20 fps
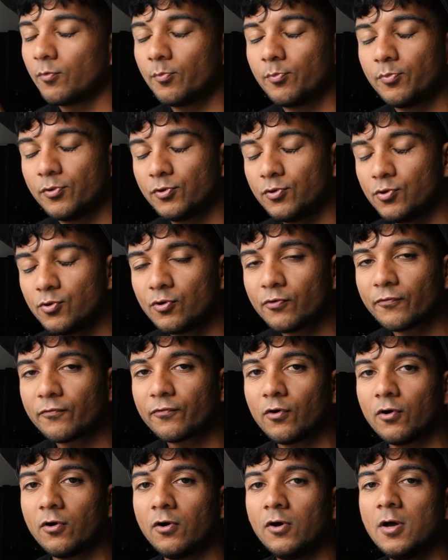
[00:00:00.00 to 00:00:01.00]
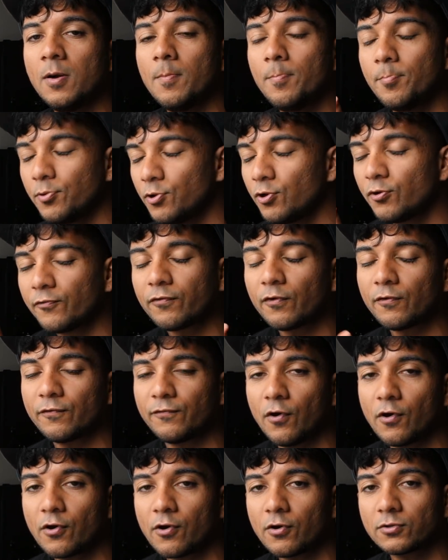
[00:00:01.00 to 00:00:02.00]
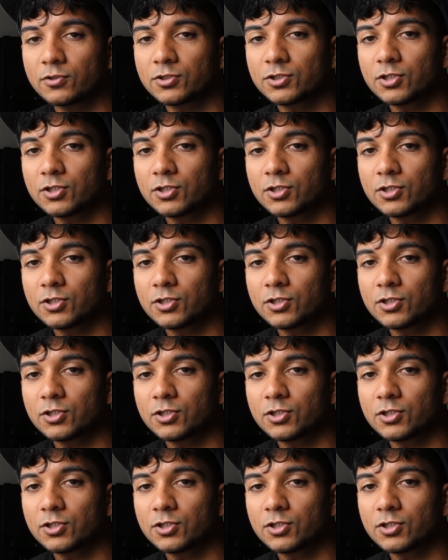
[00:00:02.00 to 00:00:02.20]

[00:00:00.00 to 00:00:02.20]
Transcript: beautiful, beautiful photos.